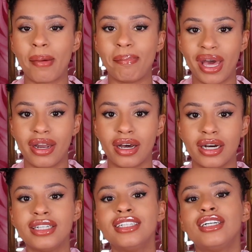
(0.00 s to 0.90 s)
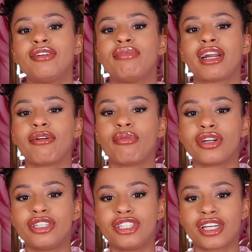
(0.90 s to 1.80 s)
better, but I
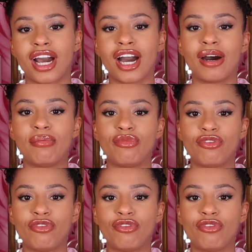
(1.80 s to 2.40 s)
wanted to come